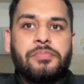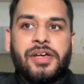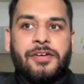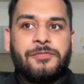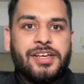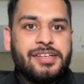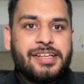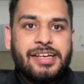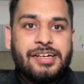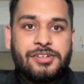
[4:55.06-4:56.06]
If there is
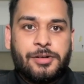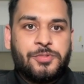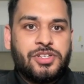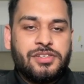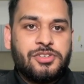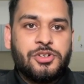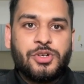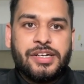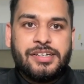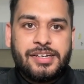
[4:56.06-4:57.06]
any interruptions due
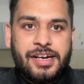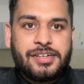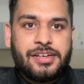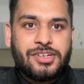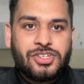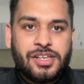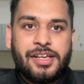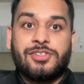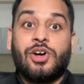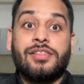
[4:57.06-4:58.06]
to internet connection,
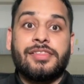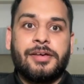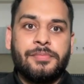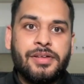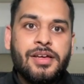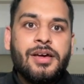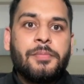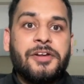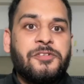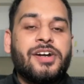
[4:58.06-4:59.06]
it's on them.
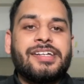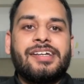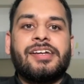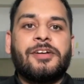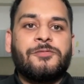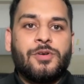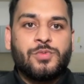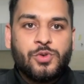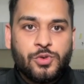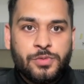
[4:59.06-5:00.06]
But if you are taking it from
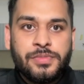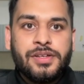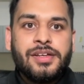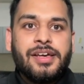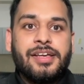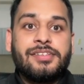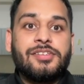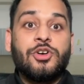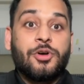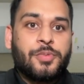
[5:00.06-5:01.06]
home, it's
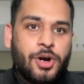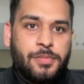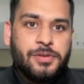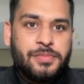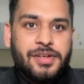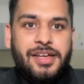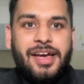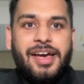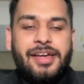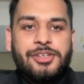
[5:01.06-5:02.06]
your problem,
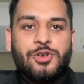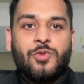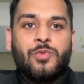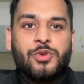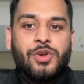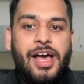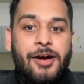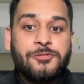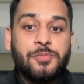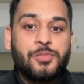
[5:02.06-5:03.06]
and you'll
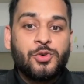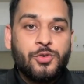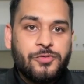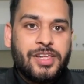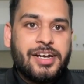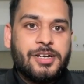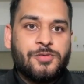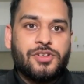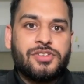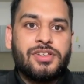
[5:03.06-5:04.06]
have to prove that it
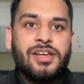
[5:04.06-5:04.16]
was